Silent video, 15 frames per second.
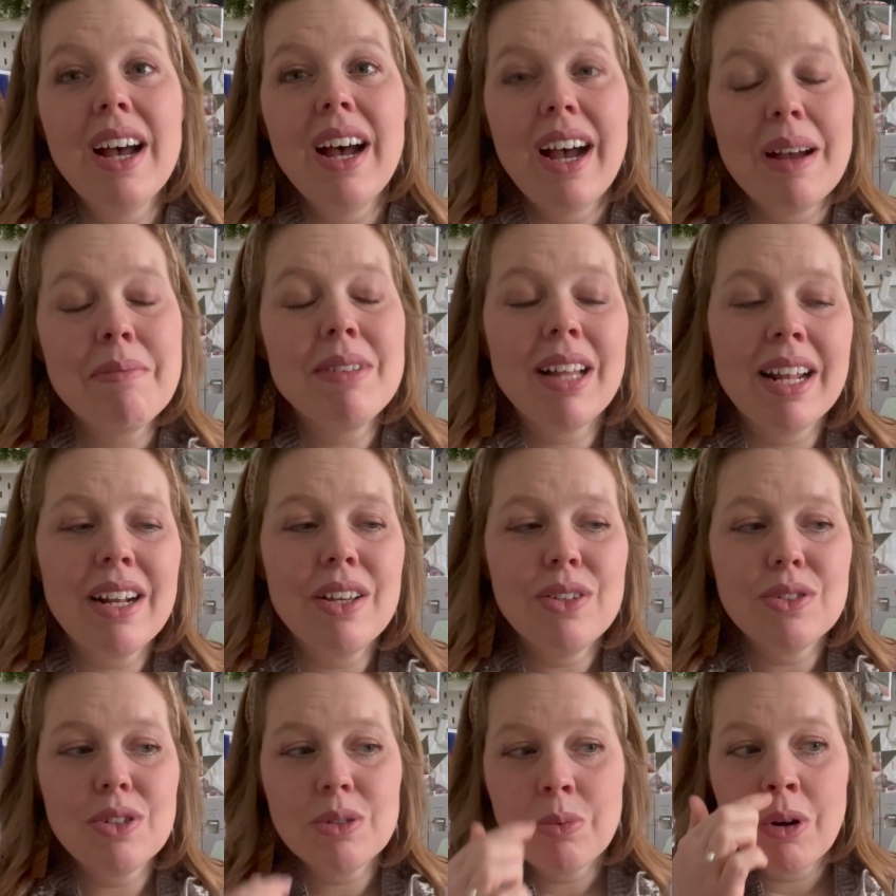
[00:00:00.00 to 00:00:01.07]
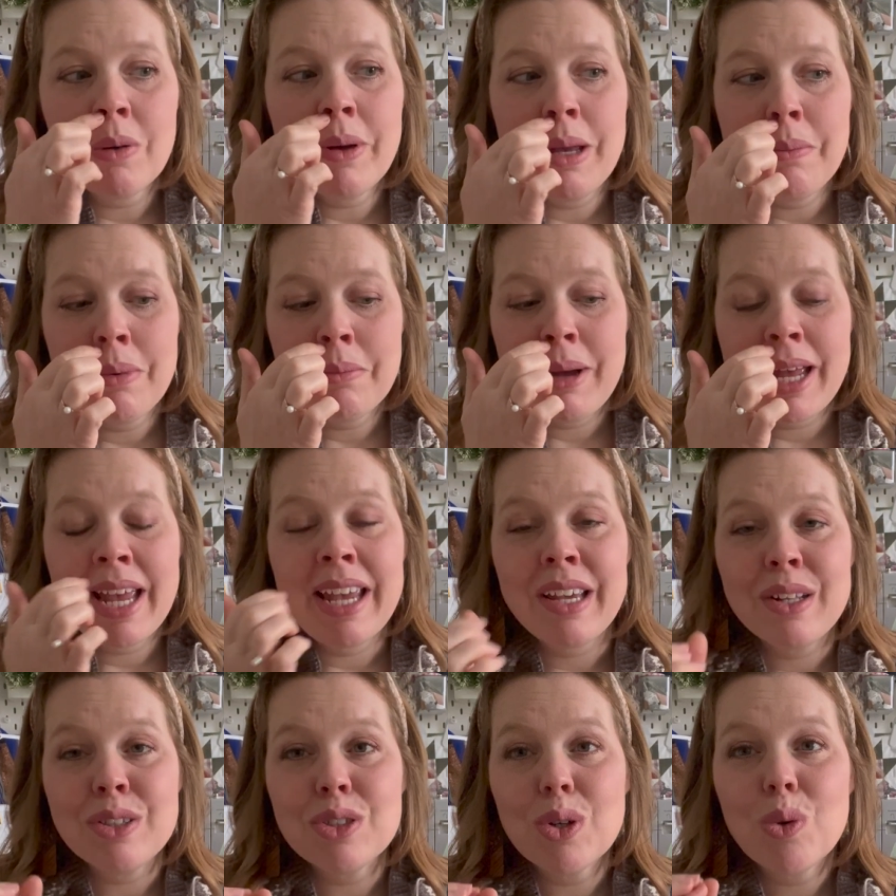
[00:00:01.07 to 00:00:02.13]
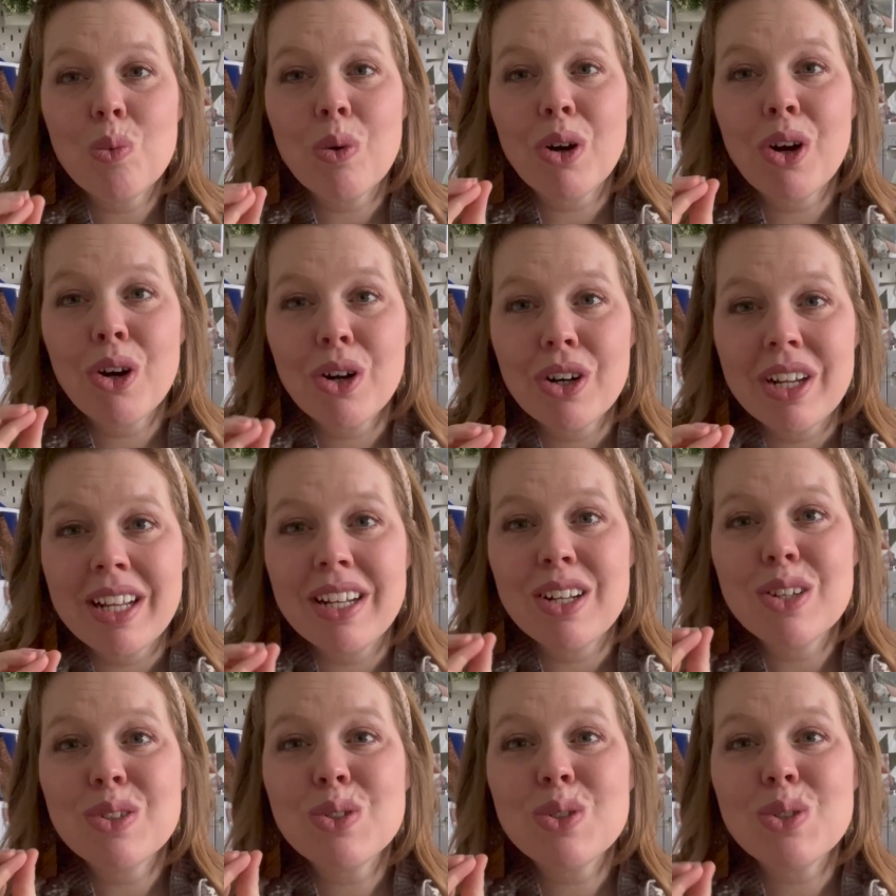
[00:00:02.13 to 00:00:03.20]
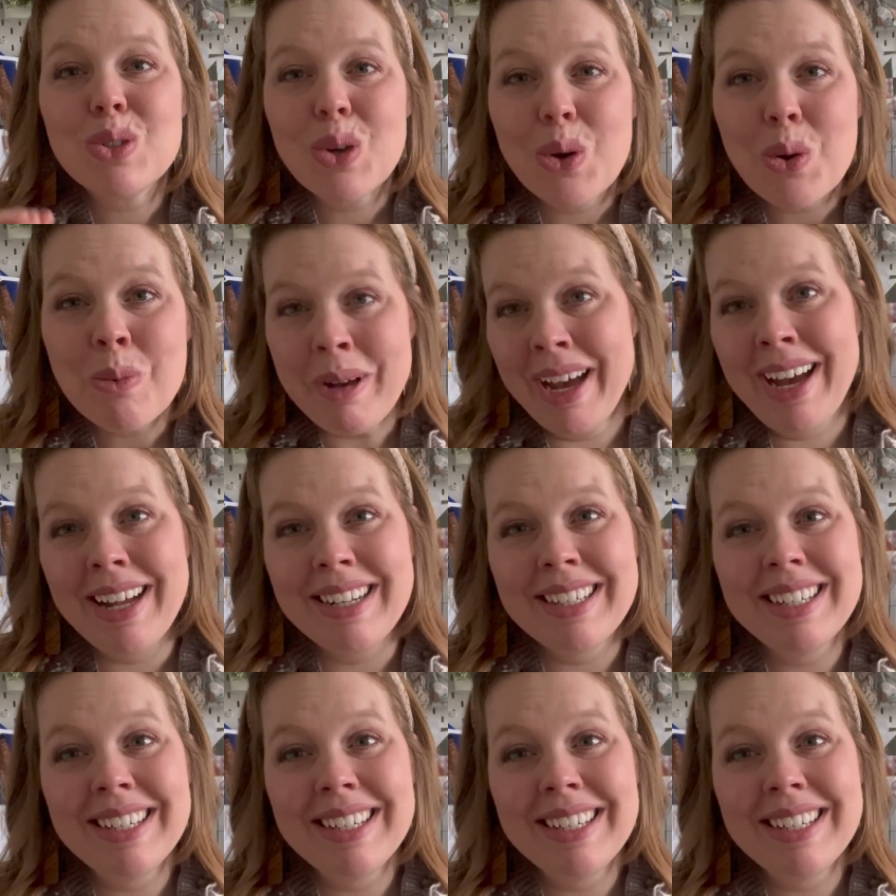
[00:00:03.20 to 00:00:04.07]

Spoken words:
I'm glad I used a sport weight, but my hands were hurting so bad.